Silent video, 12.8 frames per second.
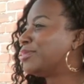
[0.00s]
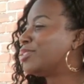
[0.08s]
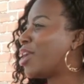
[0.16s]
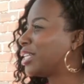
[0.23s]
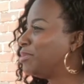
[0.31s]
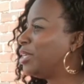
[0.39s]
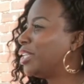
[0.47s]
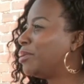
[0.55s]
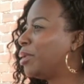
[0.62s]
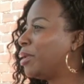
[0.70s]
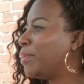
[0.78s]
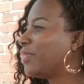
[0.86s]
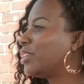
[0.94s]
Talk to me a little bit
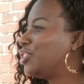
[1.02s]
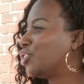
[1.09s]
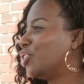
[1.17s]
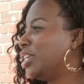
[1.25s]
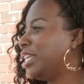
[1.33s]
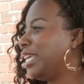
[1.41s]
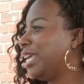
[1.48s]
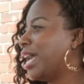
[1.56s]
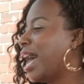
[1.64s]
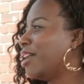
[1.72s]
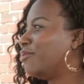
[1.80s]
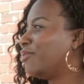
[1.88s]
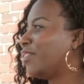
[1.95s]
about the journey
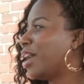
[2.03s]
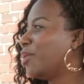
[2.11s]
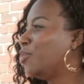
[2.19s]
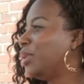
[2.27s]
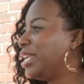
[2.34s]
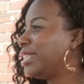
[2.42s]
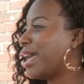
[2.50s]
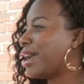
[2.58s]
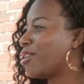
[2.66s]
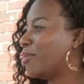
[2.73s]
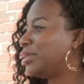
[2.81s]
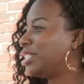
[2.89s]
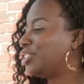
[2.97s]
of winning that
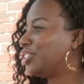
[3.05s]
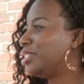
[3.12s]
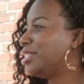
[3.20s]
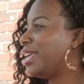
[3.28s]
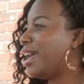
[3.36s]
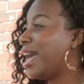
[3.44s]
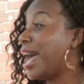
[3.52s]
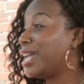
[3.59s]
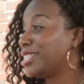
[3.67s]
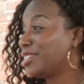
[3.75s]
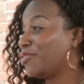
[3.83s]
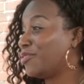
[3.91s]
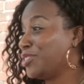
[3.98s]
competition as
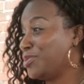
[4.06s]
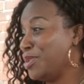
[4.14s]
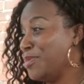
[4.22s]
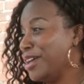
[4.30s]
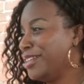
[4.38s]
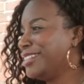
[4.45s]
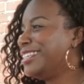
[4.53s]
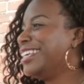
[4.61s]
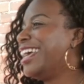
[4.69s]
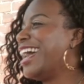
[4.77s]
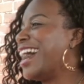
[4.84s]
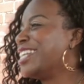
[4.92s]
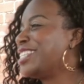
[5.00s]
the first female
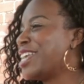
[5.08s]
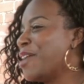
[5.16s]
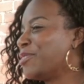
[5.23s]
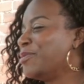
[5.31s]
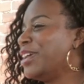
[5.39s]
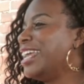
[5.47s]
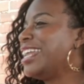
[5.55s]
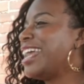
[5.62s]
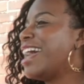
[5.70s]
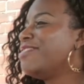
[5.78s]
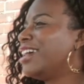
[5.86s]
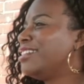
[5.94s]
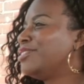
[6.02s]
to ever win it,
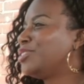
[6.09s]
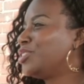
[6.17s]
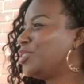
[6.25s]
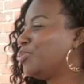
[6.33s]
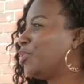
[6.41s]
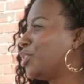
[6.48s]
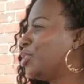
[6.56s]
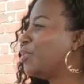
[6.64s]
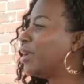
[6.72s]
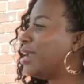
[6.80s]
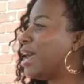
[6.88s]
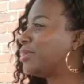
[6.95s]
and then to where you are now